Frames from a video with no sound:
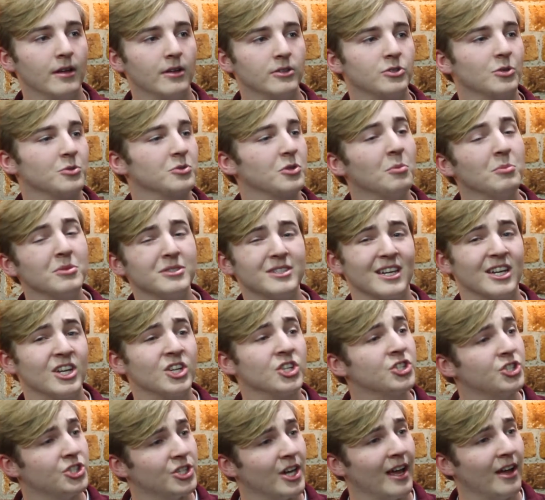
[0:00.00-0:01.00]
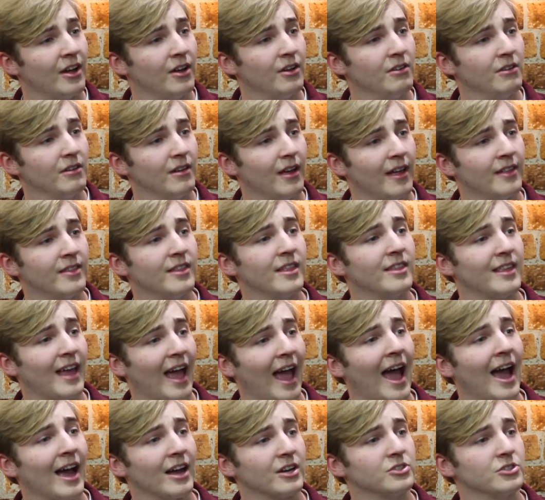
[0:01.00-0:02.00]
So it's almost like a shell, and then
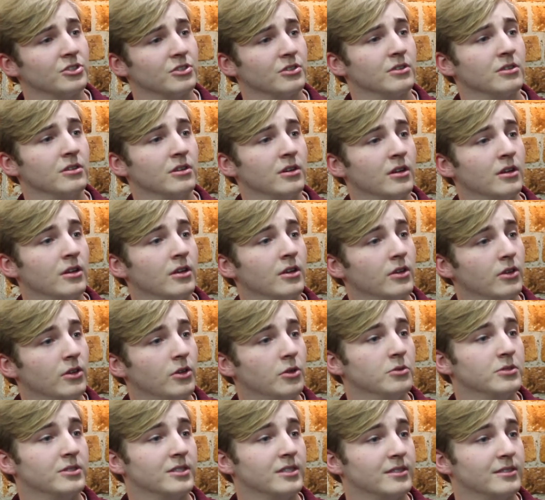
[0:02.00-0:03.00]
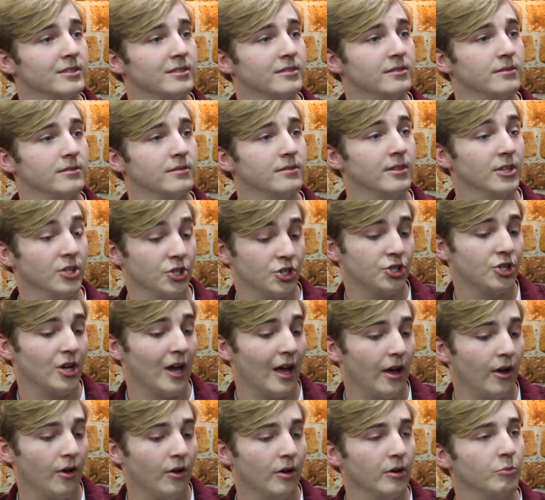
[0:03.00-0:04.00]
the actor uses the
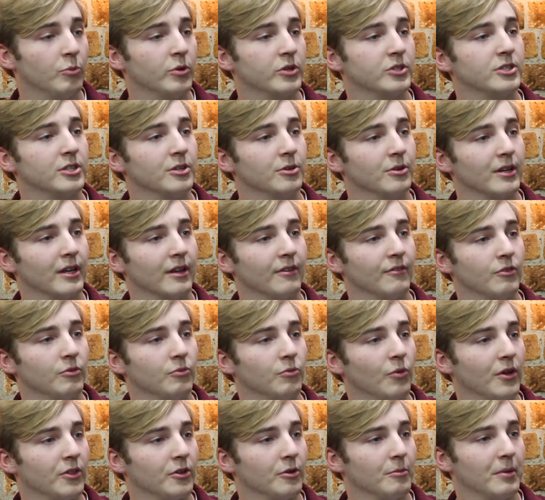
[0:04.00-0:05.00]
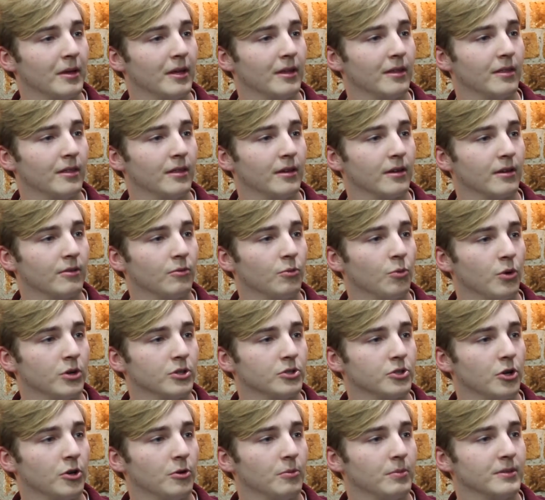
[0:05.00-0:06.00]
shell in which they were given, whether it be the
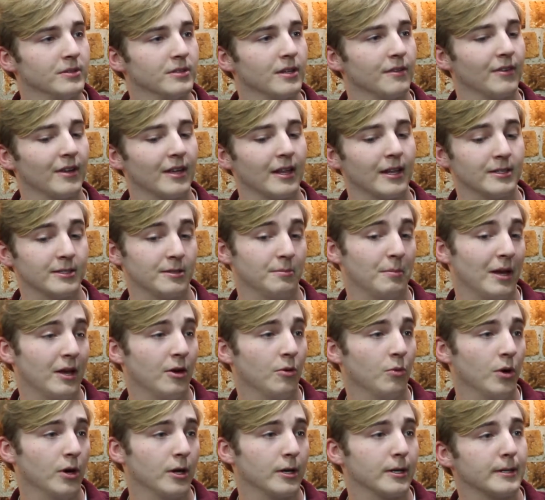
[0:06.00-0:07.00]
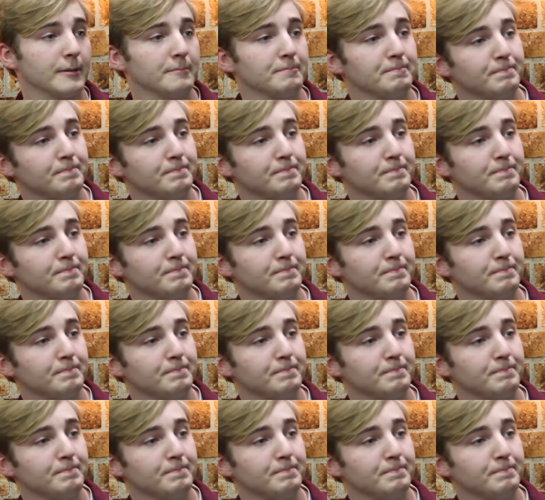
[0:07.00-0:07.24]
wardrobe and stuff like that, to make it work.